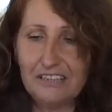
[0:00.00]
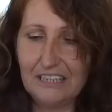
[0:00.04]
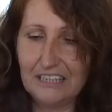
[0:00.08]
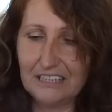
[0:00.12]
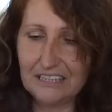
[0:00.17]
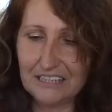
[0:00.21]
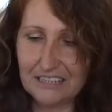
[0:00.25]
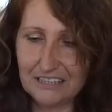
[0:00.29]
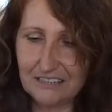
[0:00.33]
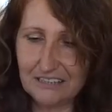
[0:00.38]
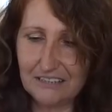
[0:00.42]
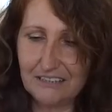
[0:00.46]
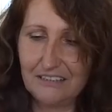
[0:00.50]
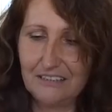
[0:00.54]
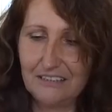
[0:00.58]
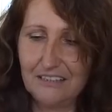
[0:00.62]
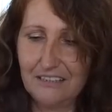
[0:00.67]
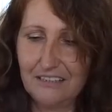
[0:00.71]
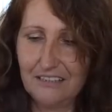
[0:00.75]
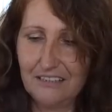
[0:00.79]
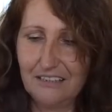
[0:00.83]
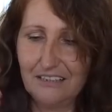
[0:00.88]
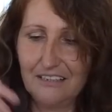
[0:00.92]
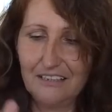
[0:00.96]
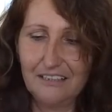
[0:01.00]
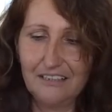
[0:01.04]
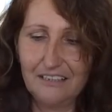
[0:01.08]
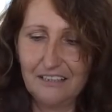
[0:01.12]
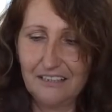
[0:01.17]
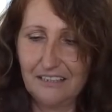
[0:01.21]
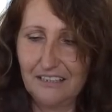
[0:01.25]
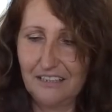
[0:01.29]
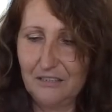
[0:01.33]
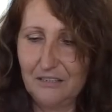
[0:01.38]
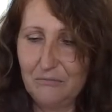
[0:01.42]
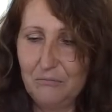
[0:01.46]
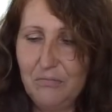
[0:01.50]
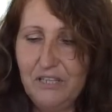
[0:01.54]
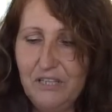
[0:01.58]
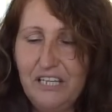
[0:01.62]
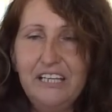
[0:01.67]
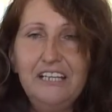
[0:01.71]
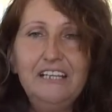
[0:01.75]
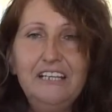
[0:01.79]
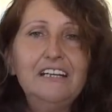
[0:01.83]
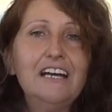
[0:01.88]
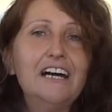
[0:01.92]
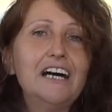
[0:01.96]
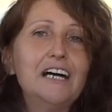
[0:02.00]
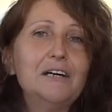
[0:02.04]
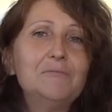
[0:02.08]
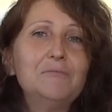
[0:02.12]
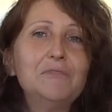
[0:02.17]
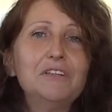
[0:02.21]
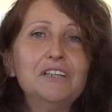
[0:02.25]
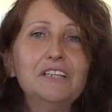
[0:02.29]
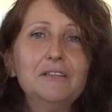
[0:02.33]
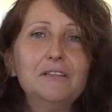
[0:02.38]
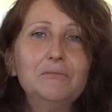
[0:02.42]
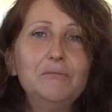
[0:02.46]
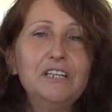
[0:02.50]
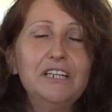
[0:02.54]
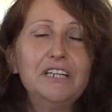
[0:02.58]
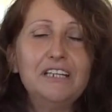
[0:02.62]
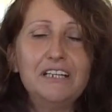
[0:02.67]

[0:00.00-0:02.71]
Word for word: this, being harmony